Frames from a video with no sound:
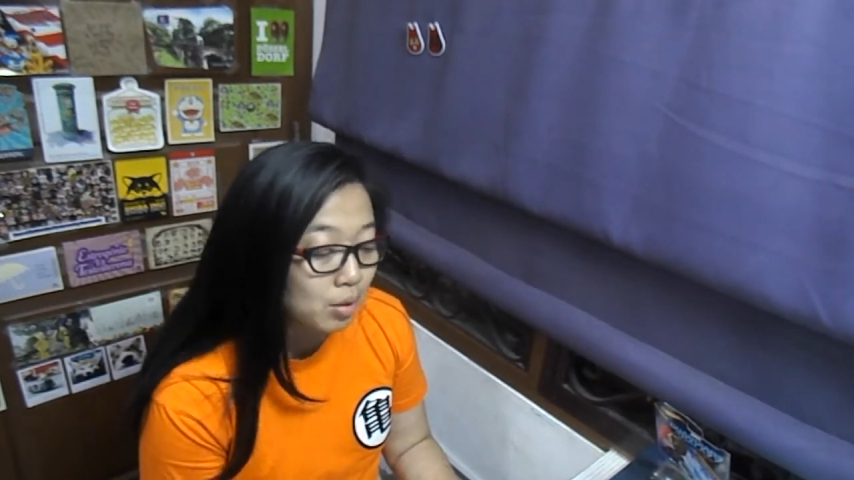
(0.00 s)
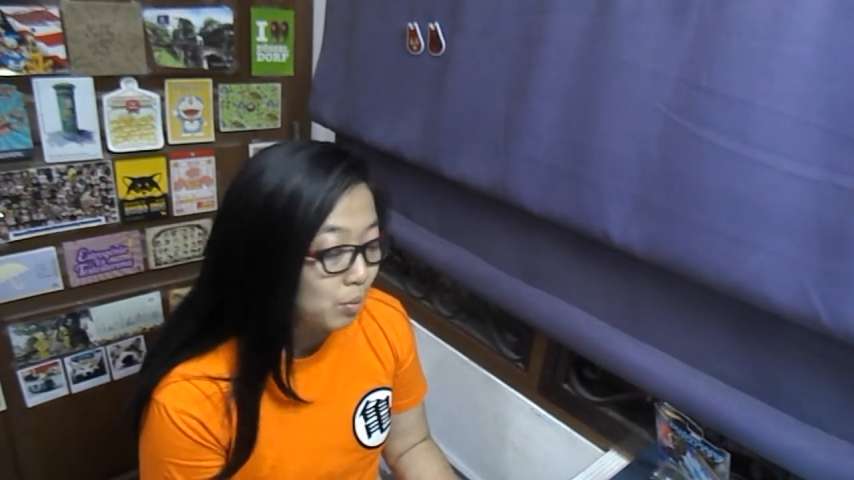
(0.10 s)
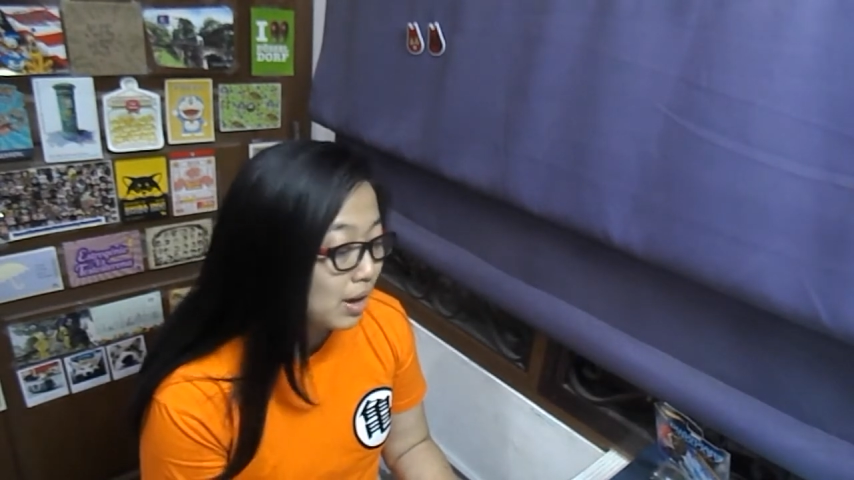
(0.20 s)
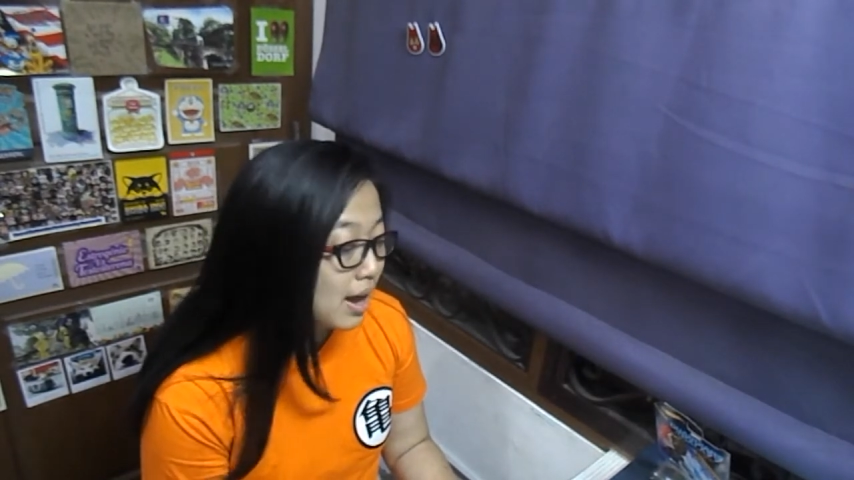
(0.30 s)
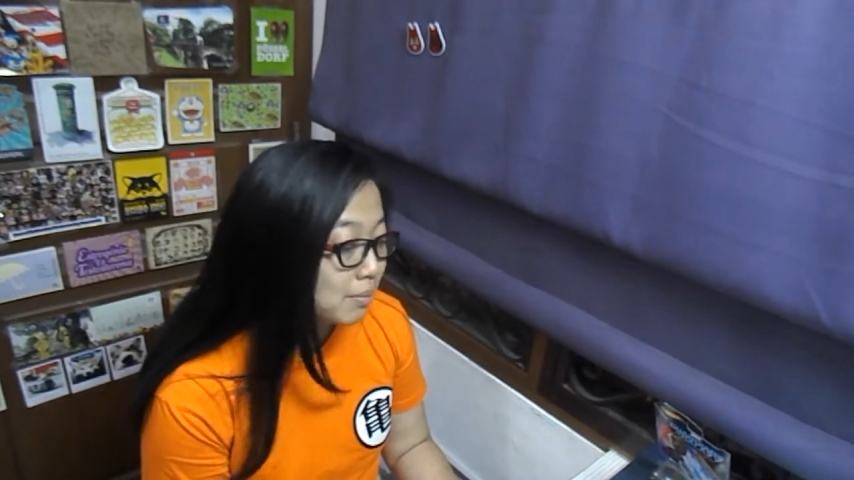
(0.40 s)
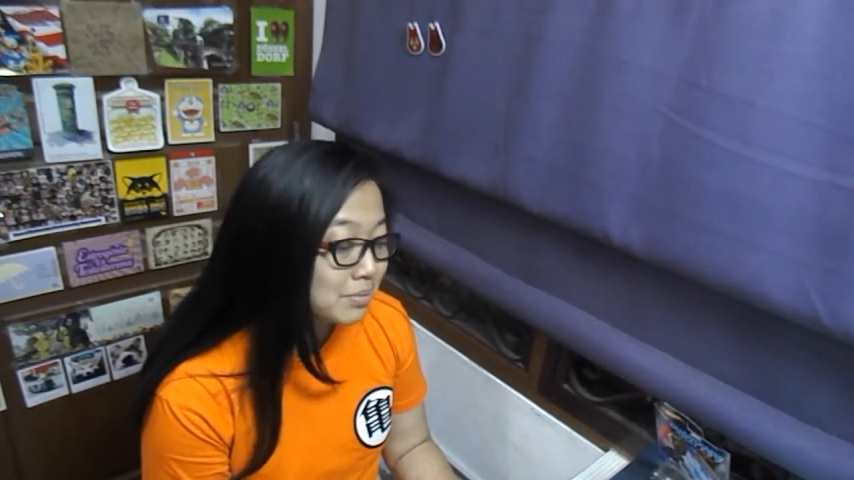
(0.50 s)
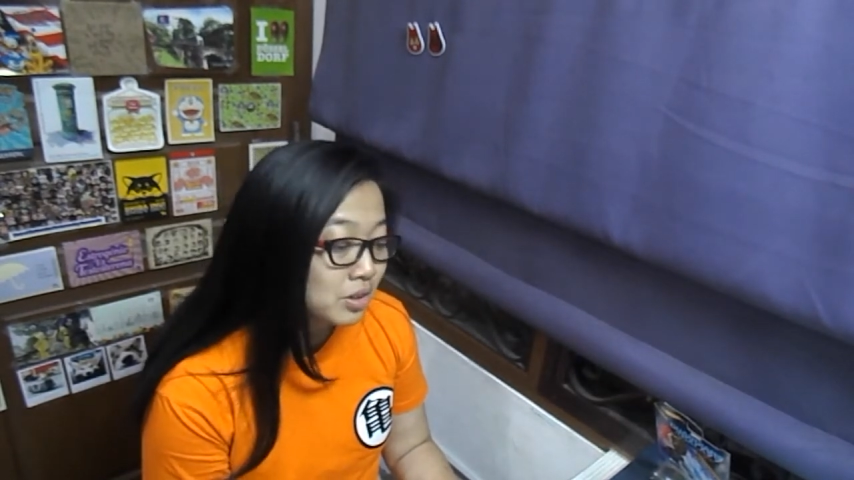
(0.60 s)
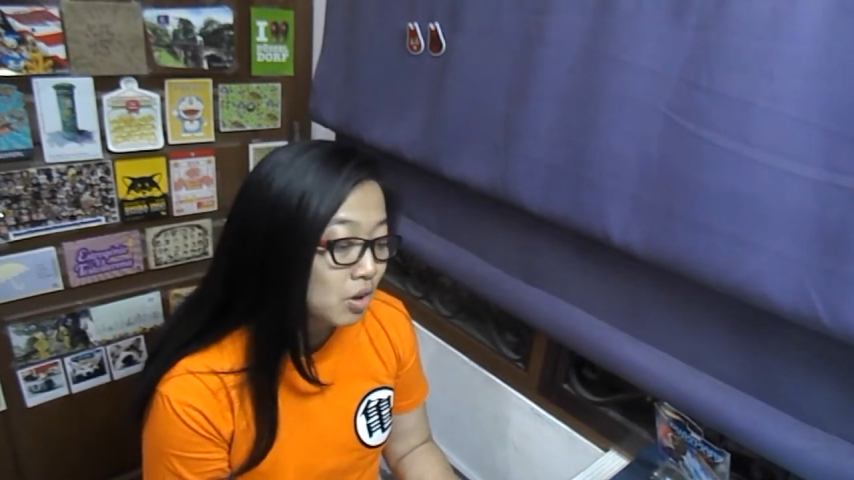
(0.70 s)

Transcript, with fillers: when I'm